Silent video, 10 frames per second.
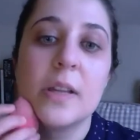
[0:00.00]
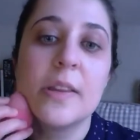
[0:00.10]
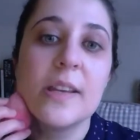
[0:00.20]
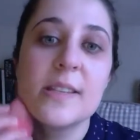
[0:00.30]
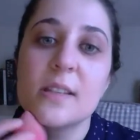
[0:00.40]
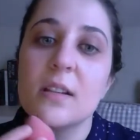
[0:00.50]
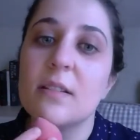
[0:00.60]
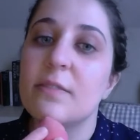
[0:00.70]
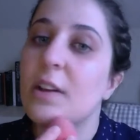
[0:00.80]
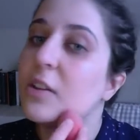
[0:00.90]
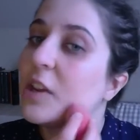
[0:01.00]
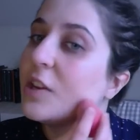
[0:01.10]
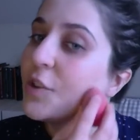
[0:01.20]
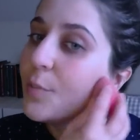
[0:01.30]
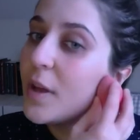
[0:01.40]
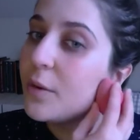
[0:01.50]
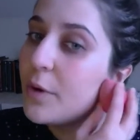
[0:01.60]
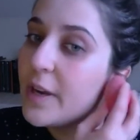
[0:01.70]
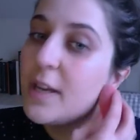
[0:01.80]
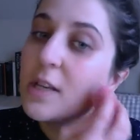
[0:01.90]
This foundation, by the
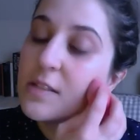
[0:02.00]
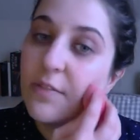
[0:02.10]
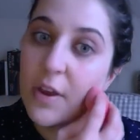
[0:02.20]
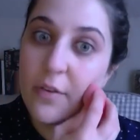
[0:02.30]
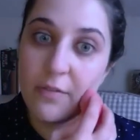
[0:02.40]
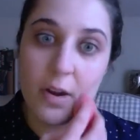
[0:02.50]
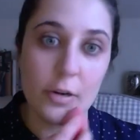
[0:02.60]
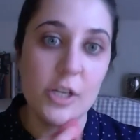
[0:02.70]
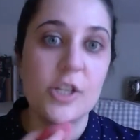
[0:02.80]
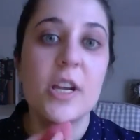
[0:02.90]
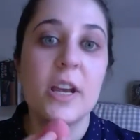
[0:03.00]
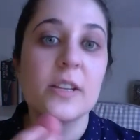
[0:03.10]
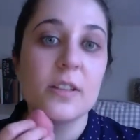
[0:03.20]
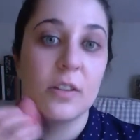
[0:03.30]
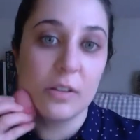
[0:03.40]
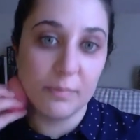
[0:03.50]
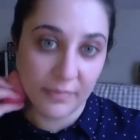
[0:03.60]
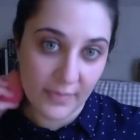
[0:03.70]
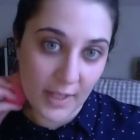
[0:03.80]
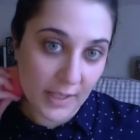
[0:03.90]
way, is very, very sheer, so
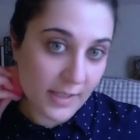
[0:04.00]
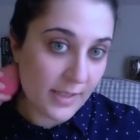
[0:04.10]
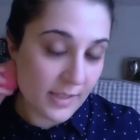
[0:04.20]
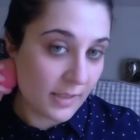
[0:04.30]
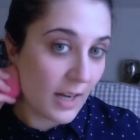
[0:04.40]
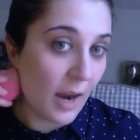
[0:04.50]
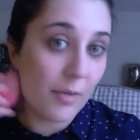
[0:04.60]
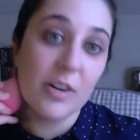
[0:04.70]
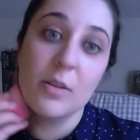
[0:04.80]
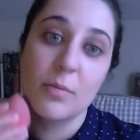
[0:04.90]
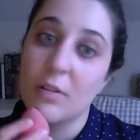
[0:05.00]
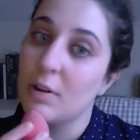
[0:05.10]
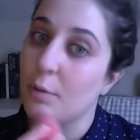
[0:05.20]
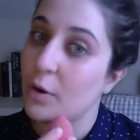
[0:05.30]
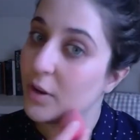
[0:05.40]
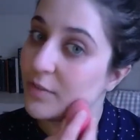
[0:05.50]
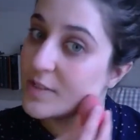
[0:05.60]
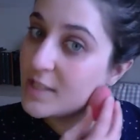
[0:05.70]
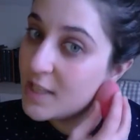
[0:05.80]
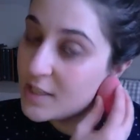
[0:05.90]
in this camera you probably won't even
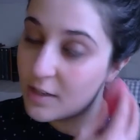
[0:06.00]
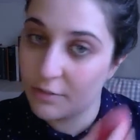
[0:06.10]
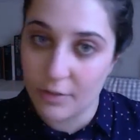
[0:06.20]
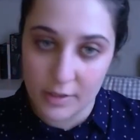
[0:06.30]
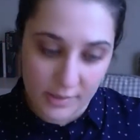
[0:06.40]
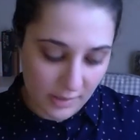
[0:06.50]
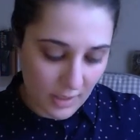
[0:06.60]
see a difference.